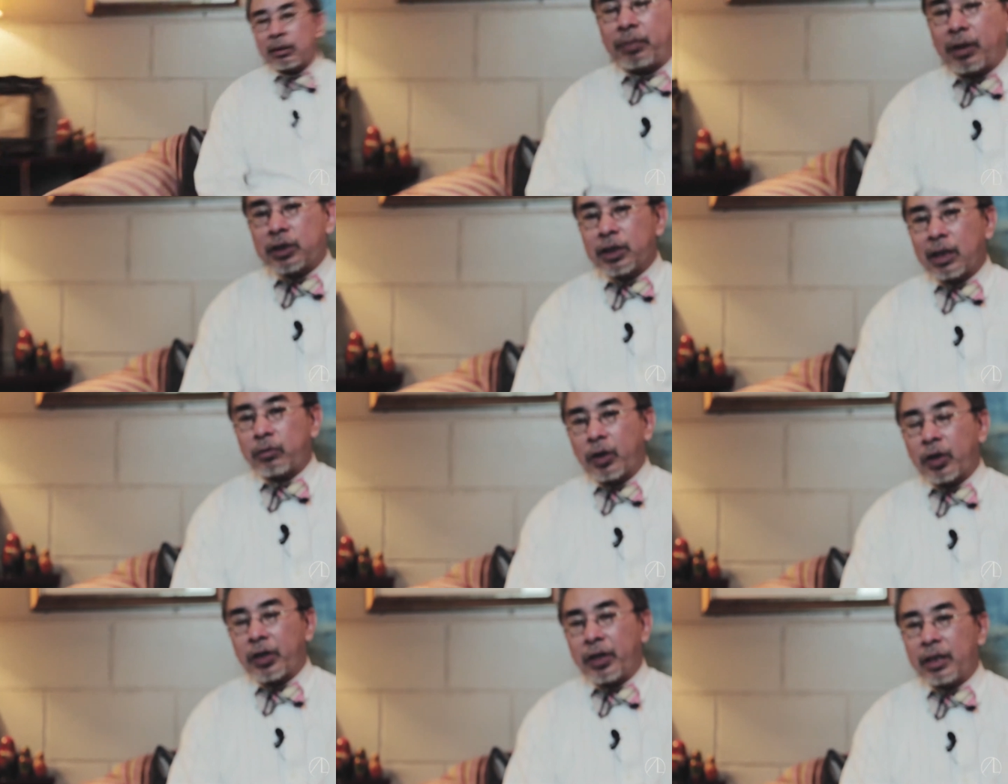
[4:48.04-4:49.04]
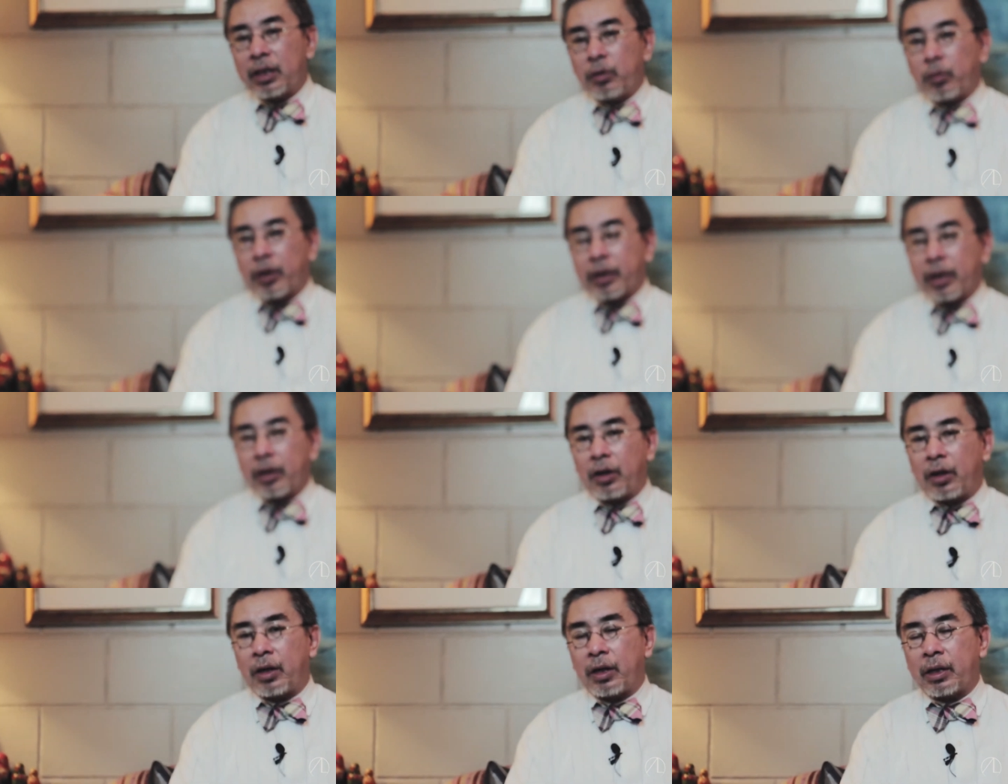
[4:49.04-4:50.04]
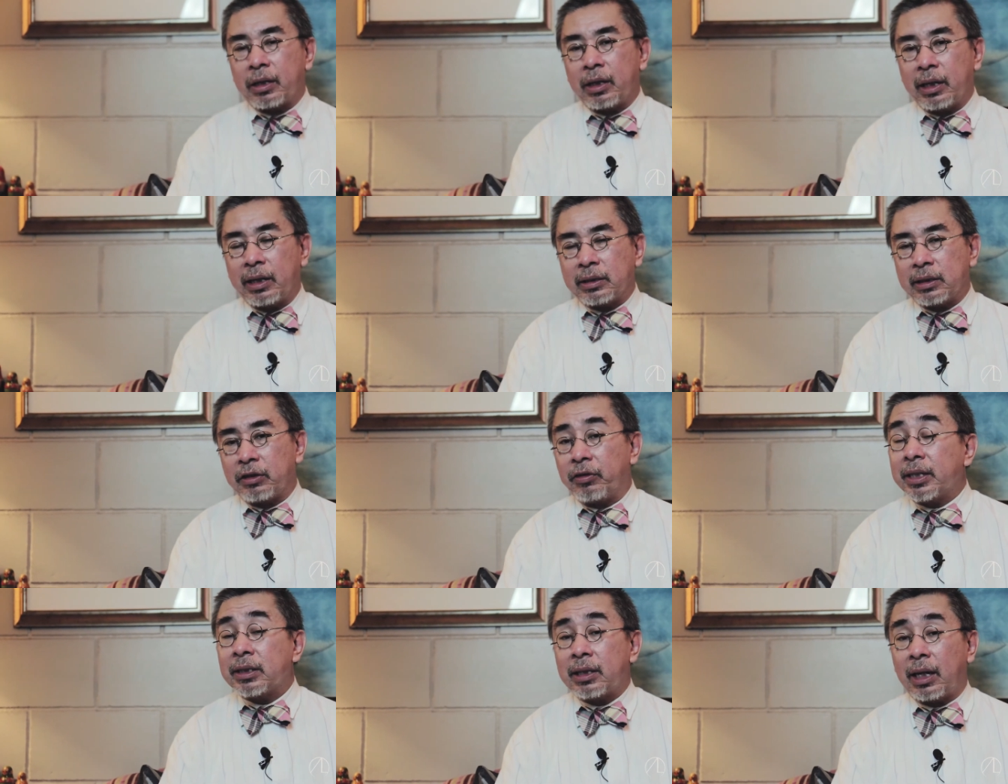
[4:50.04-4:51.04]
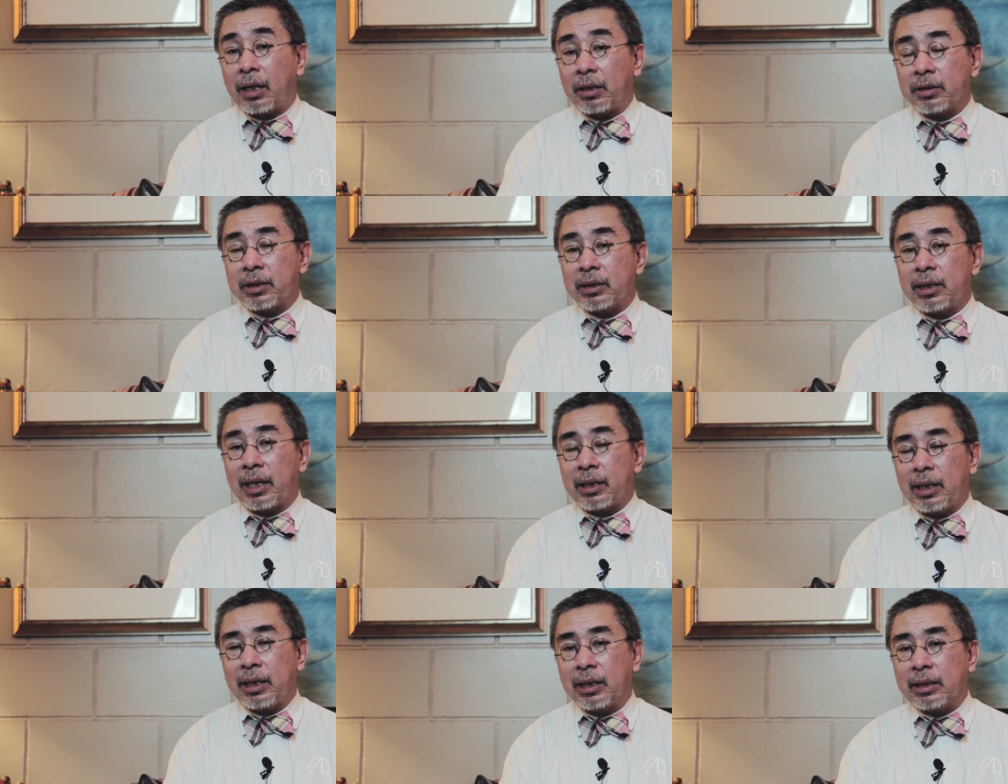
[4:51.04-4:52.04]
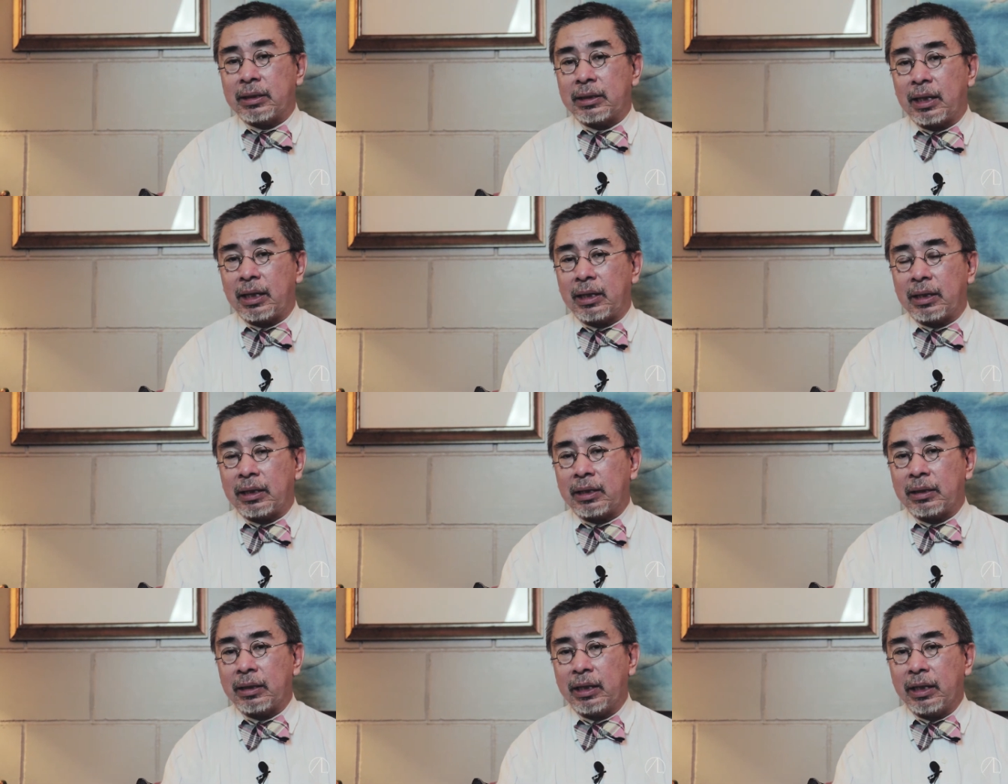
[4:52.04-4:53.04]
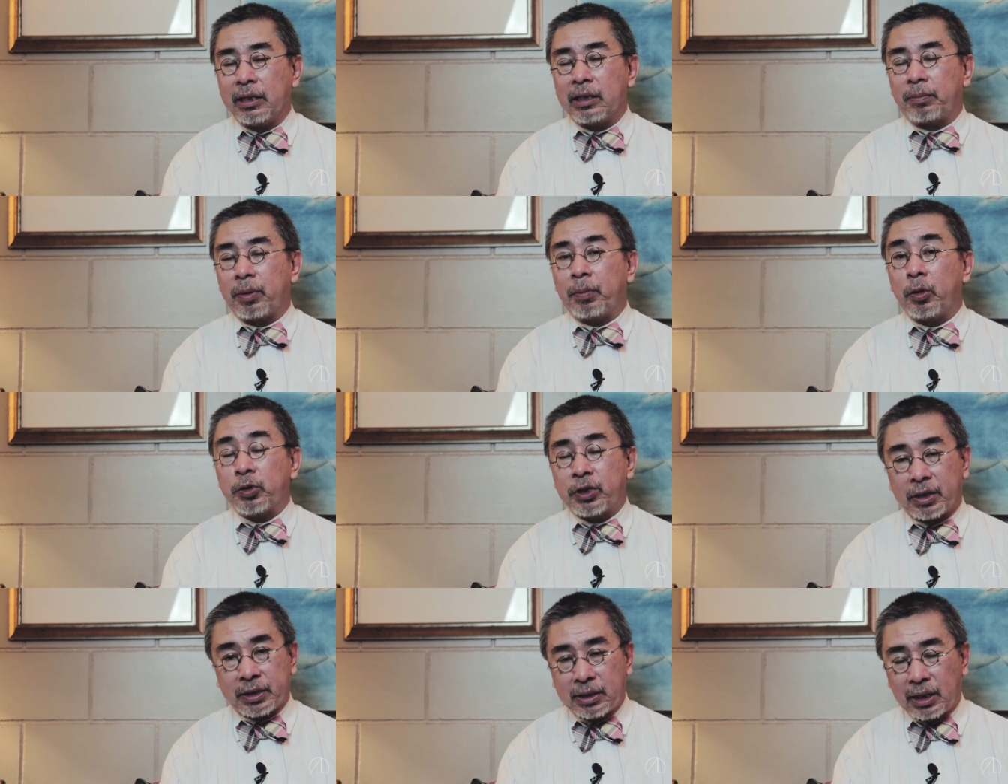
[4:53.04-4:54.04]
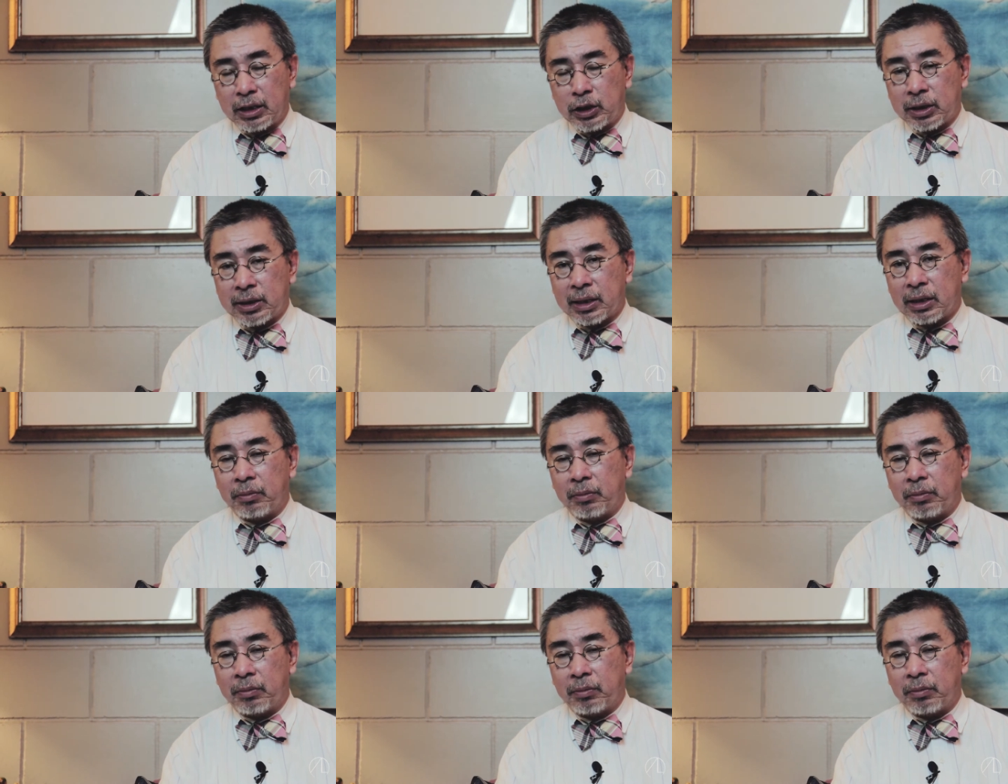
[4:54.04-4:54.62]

a project that we're currently working on. It's a rest house that is in the proposal stages. At the